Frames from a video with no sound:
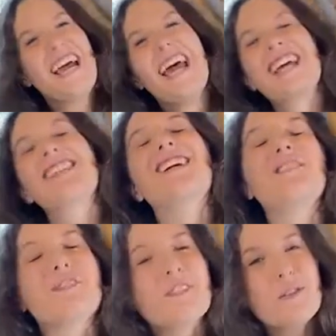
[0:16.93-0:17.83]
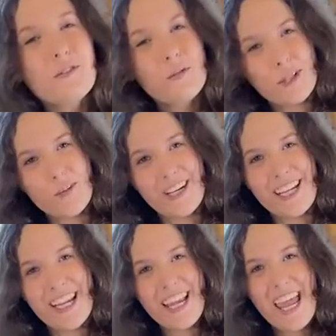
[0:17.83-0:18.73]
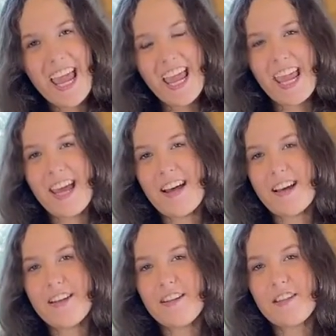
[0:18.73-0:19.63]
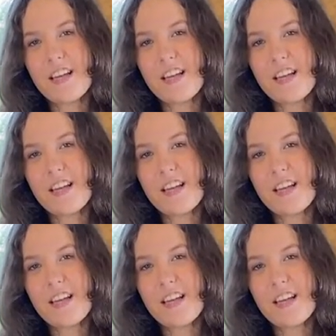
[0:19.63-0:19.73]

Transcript: It's called Little Wolf Woodworking, and